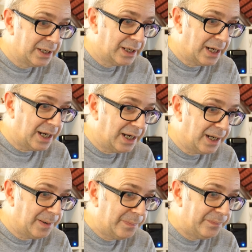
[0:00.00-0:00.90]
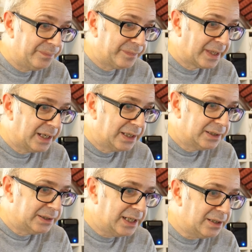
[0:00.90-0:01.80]
Um,
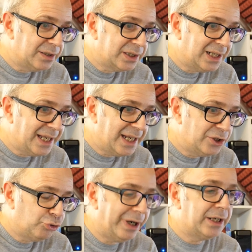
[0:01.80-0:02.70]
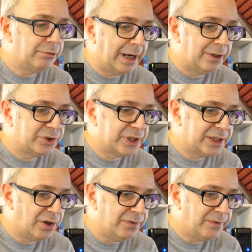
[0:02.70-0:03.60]
Nicholas Lee Trengrouse
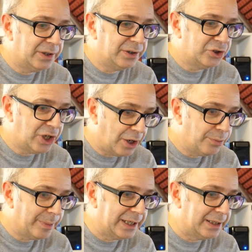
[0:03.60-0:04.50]
says, I find the Xiaomi